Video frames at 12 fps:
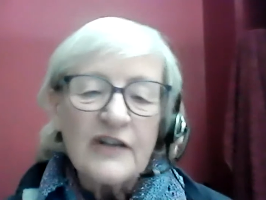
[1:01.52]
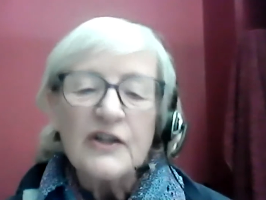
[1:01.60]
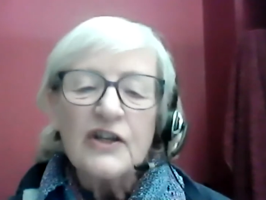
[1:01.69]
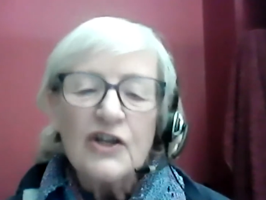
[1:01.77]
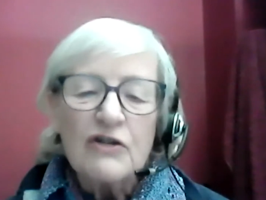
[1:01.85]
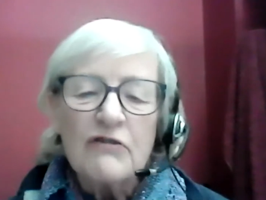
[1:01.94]

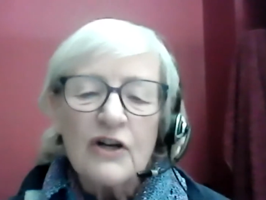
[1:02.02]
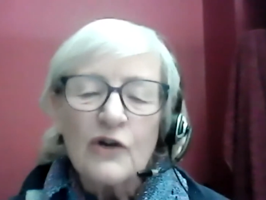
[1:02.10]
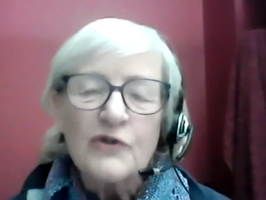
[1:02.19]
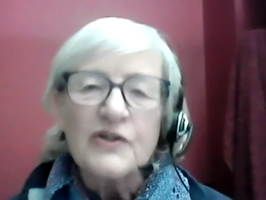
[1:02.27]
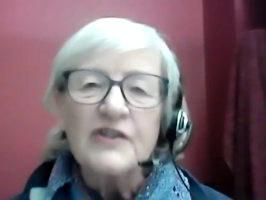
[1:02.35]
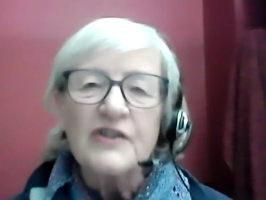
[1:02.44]
and
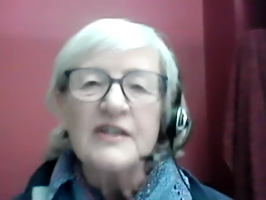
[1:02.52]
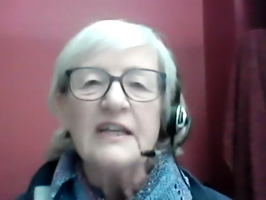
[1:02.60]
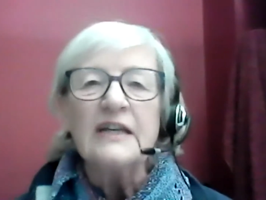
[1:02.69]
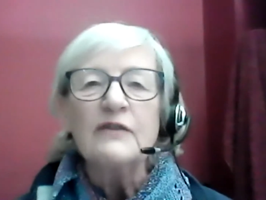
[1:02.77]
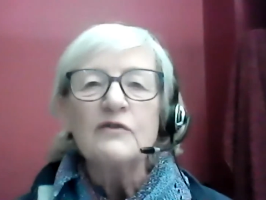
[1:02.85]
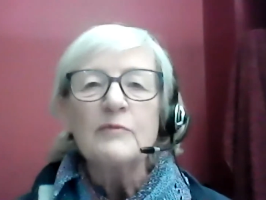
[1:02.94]

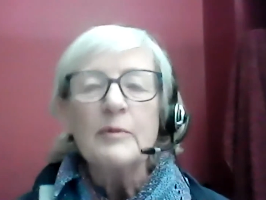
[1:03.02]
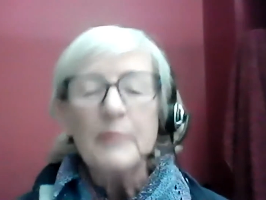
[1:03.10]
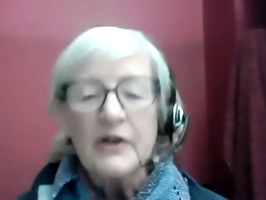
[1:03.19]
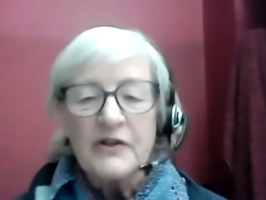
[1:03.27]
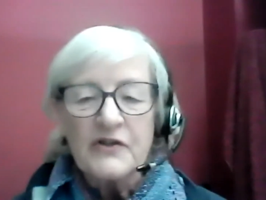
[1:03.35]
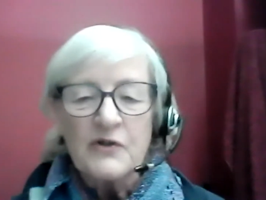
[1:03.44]
curiosity from a
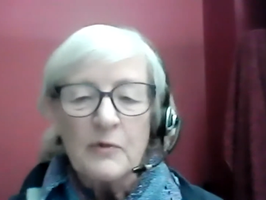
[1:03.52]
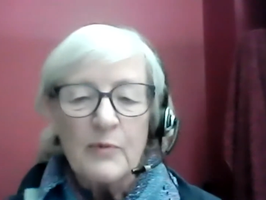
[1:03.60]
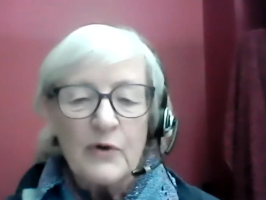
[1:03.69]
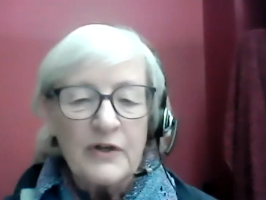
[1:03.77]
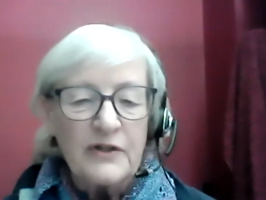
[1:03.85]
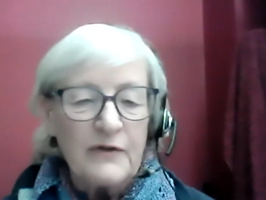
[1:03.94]
personal
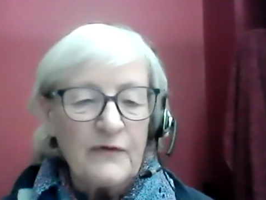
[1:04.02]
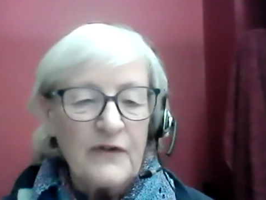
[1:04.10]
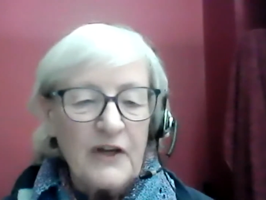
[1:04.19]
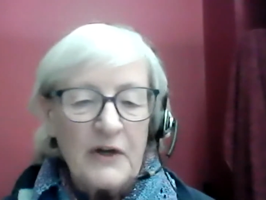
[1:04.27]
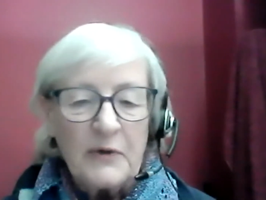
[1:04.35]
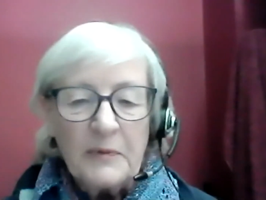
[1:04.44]
point of
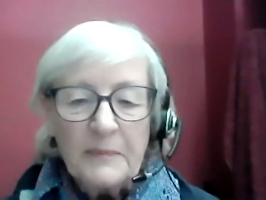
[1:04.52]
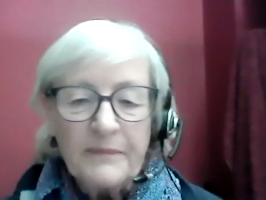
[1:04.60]
view,